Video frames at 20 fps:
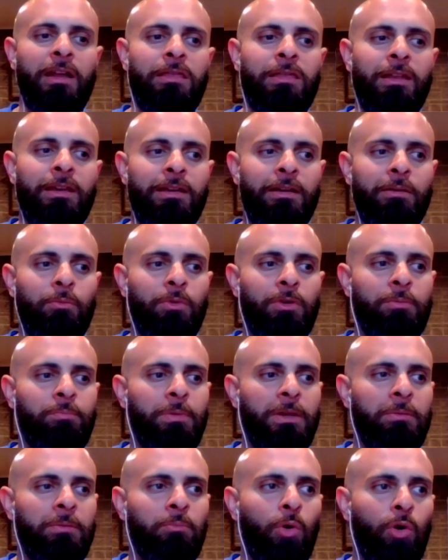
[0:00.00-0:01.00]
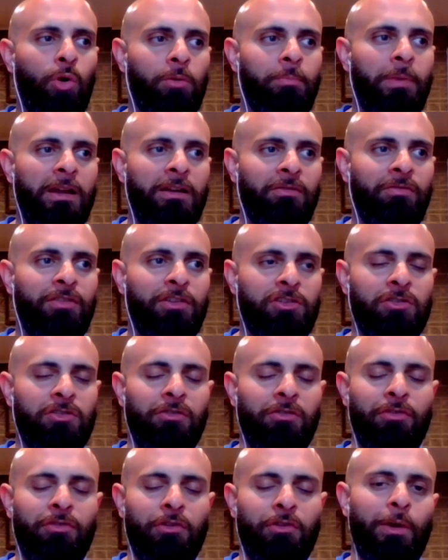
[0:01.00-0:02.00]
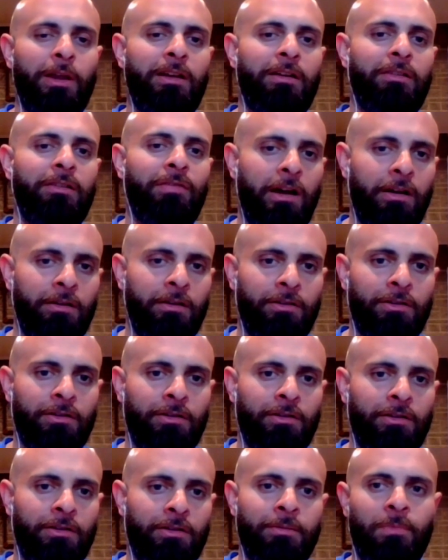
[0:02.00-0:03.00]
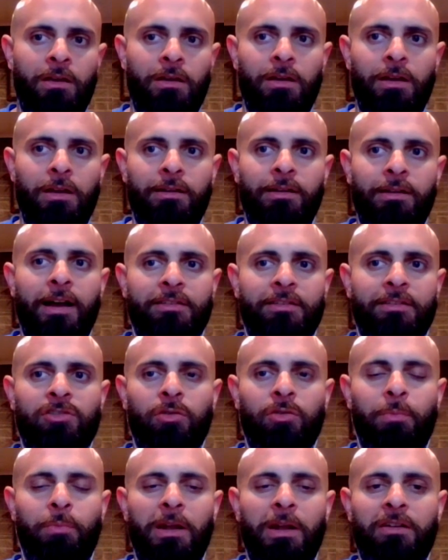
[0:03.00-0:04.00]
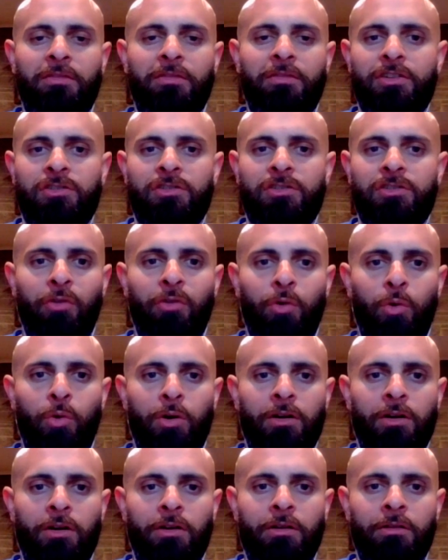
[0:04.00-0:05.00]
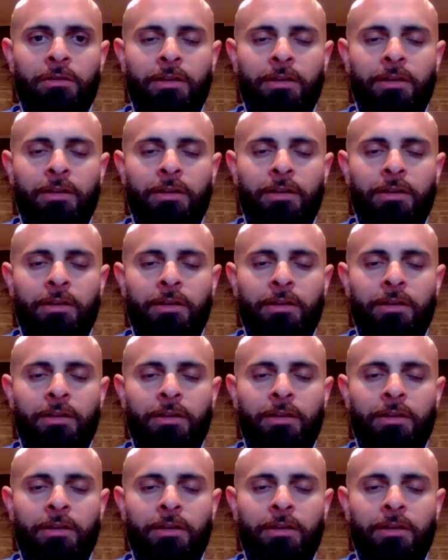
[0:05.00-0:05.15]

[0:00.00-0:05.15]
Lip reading: I think it would be more beneficial for Ring of Honor and not so beneficial for